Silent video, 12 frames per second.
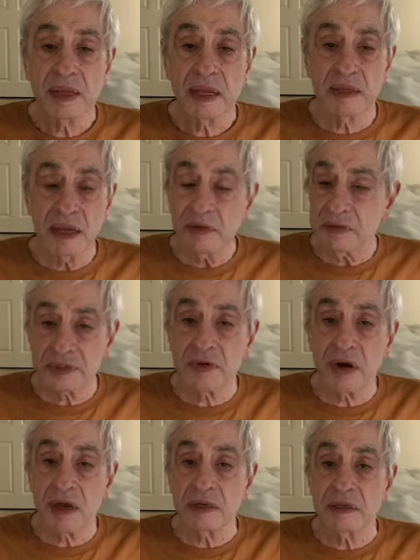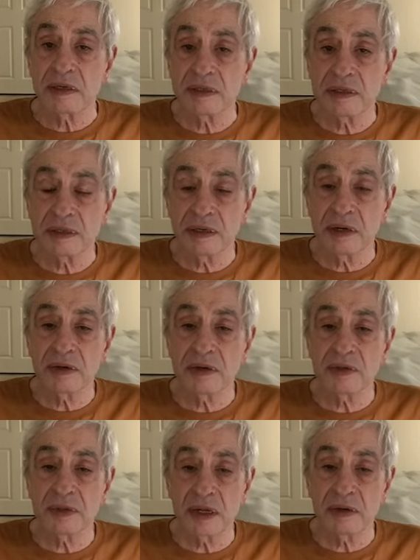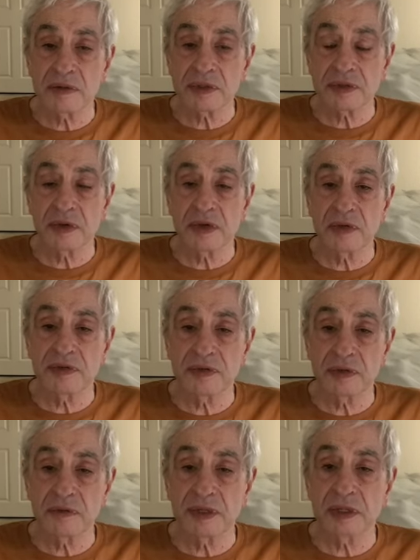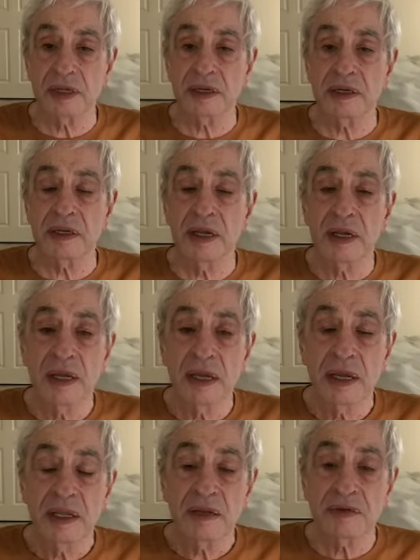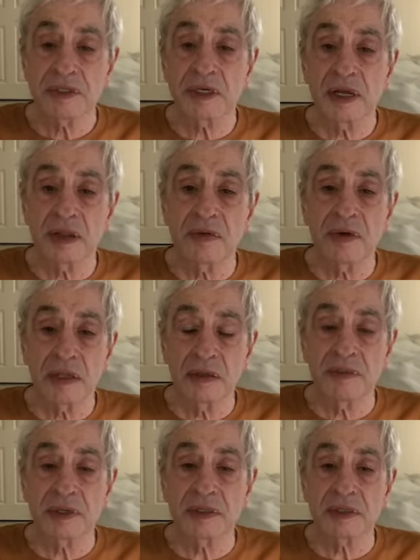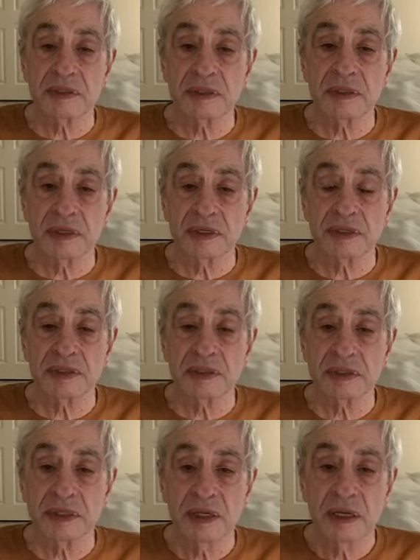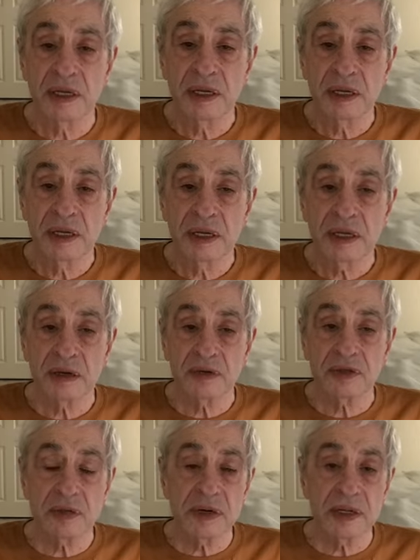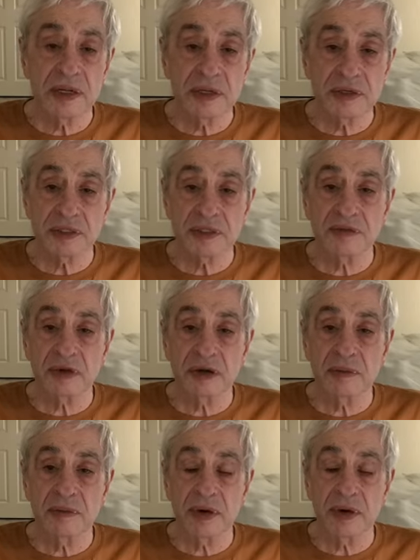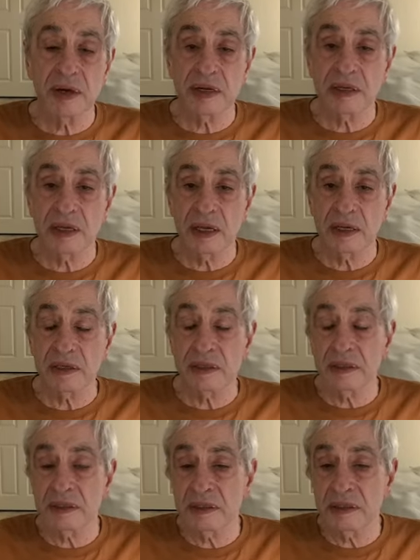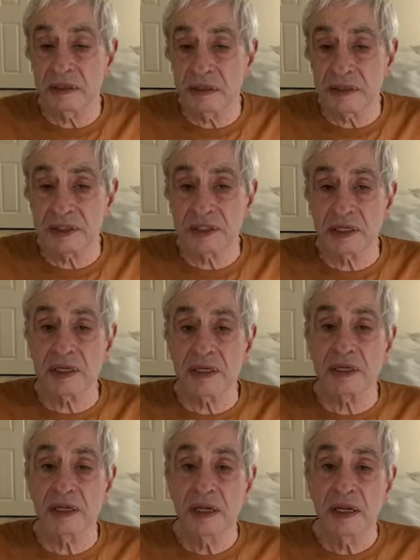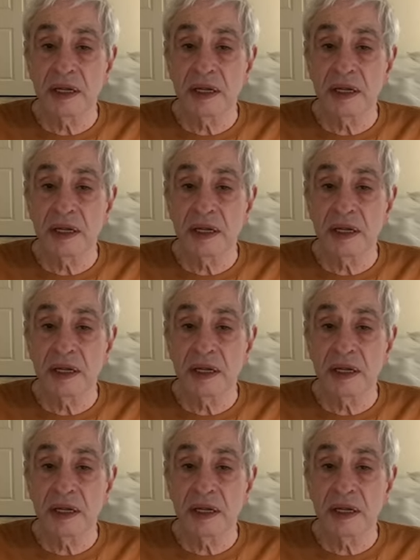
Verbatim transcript: And that was great, you know, that was wonderful. But then there's another element to this. You know, 20 years have gone by and to see